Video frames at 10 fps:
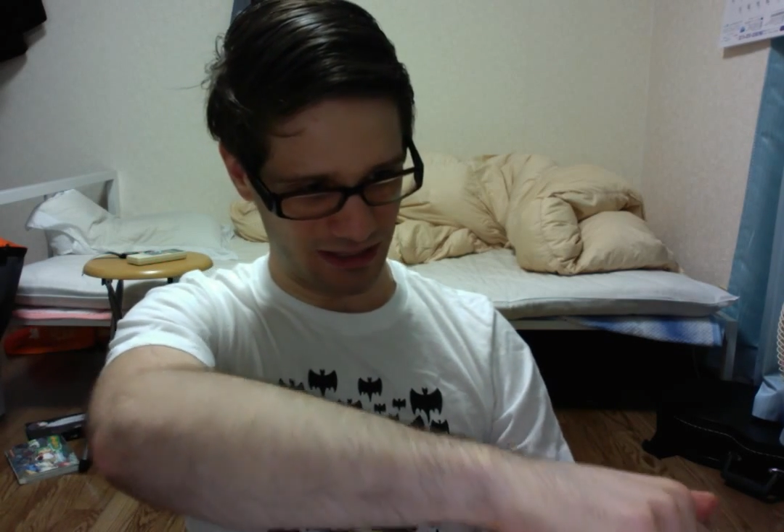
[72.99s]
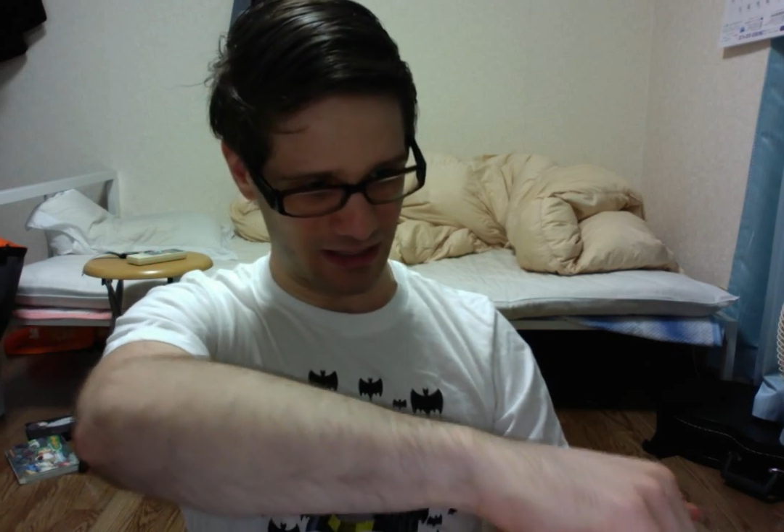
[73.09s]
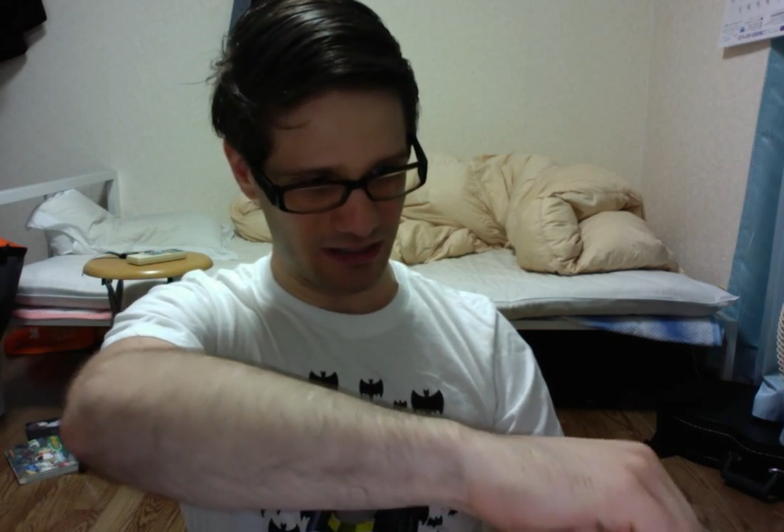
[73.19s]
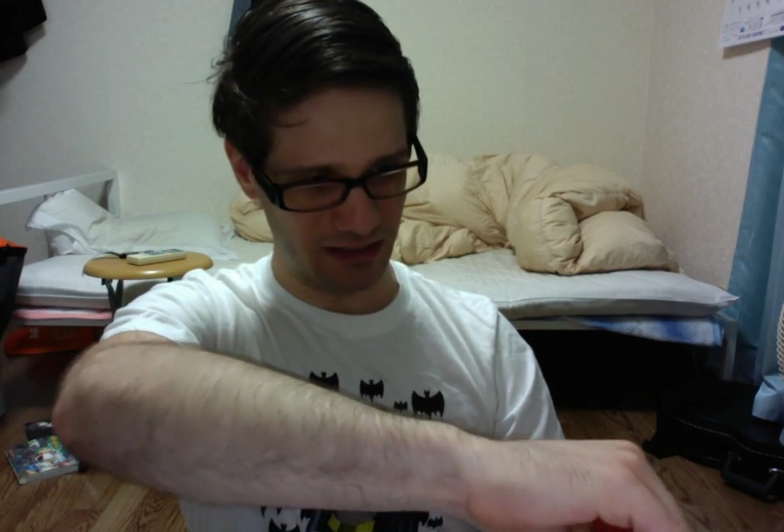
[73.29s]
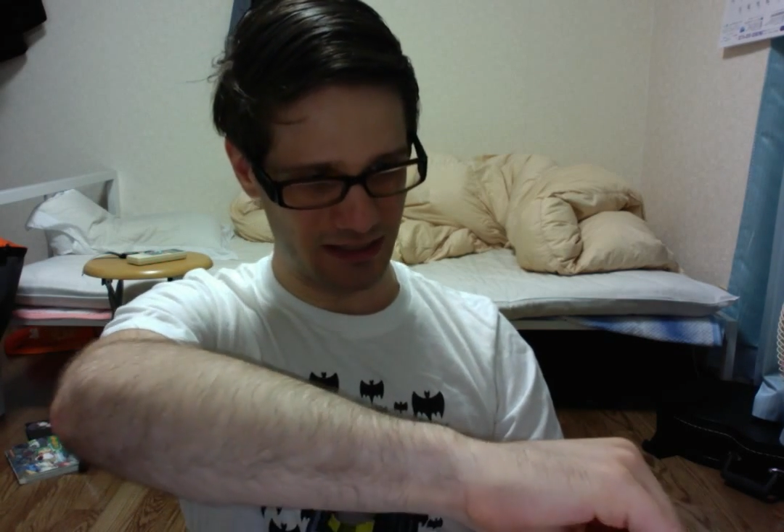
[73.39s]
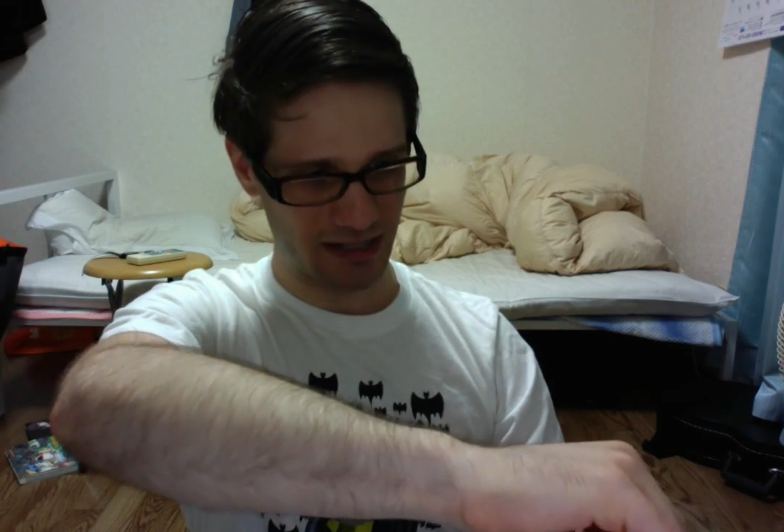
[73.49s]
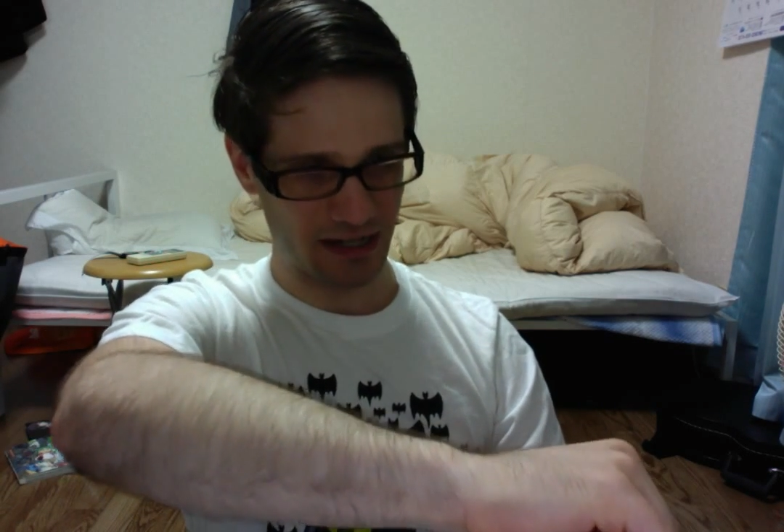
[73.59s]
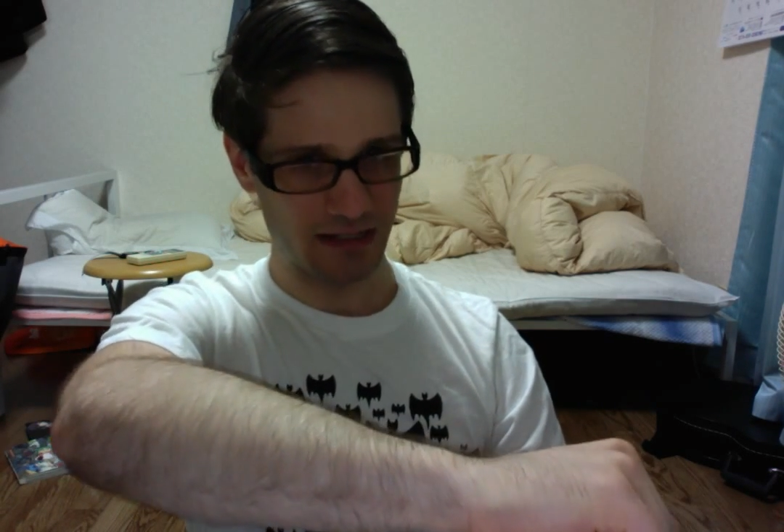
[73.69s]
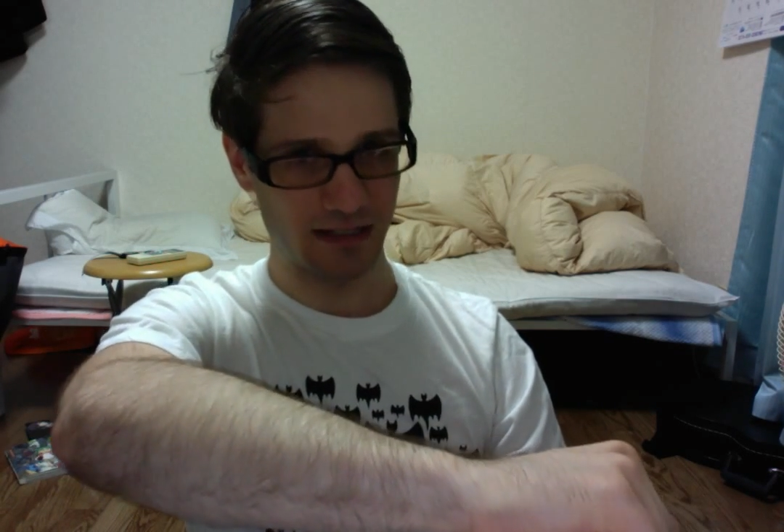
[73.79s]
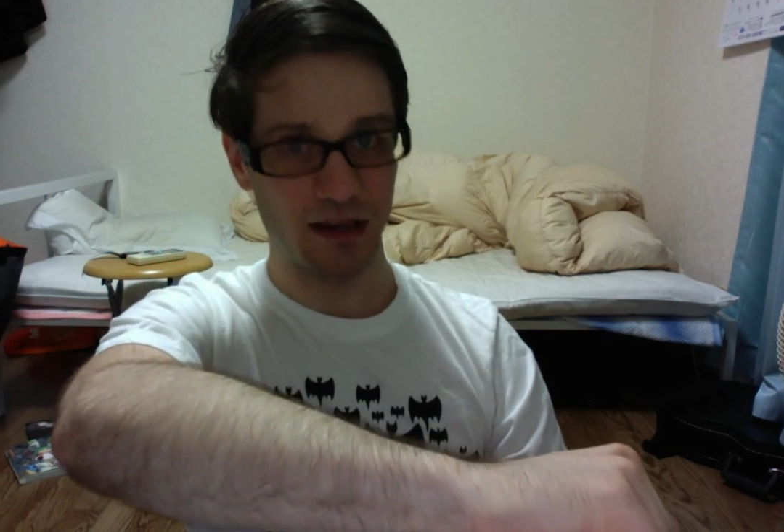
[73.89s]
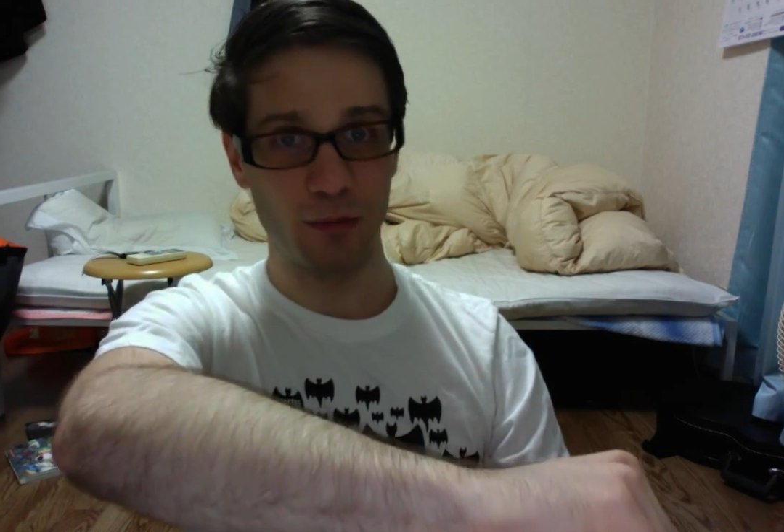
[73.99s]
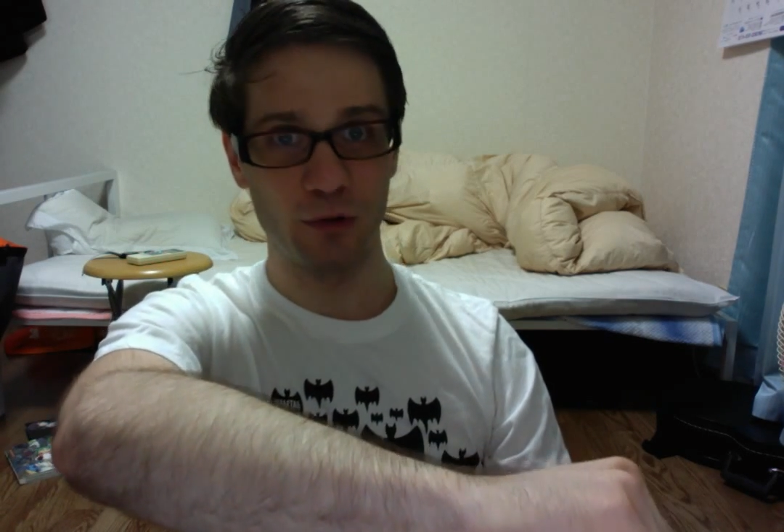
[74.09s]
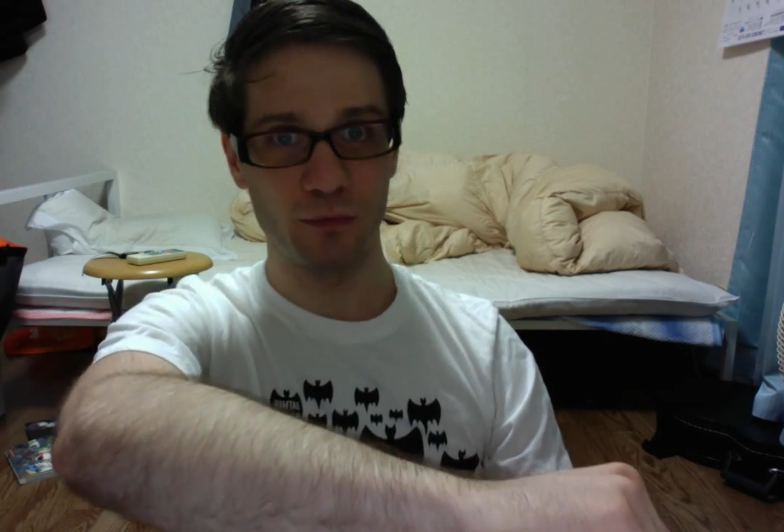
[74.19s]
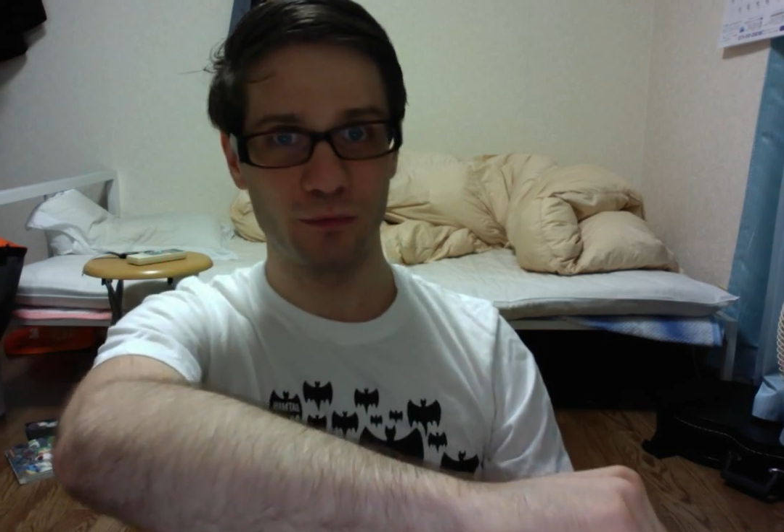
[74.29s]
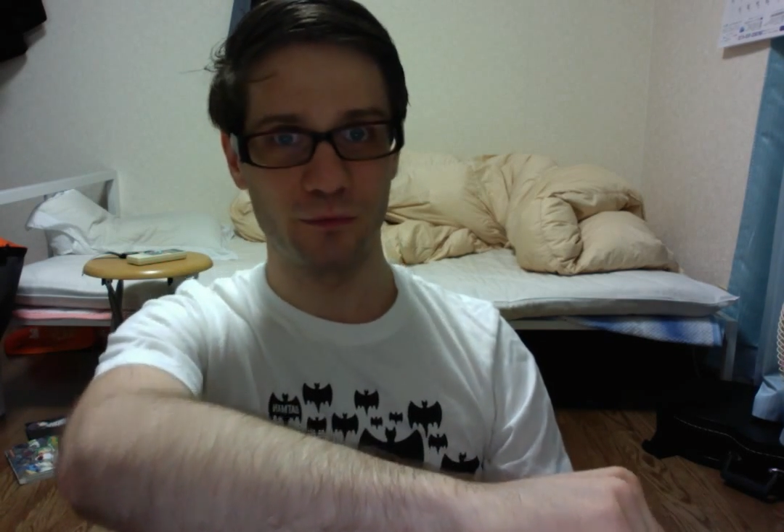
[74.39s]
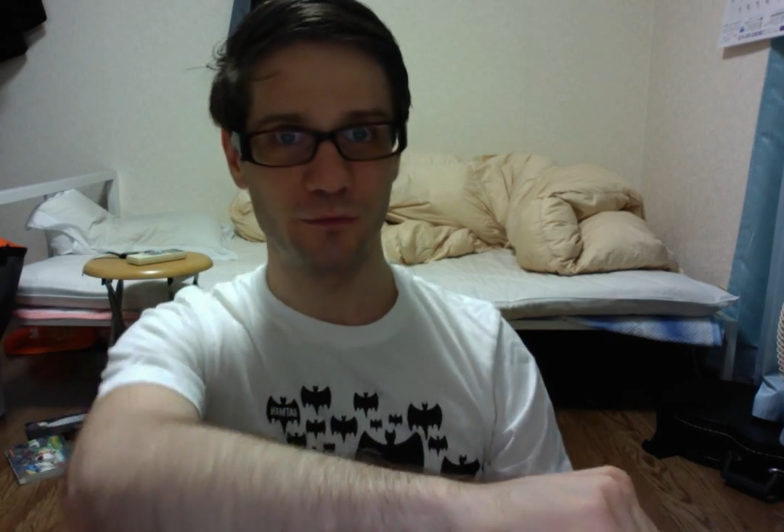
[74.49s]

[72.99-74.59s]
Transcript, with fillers: Eel is like a summer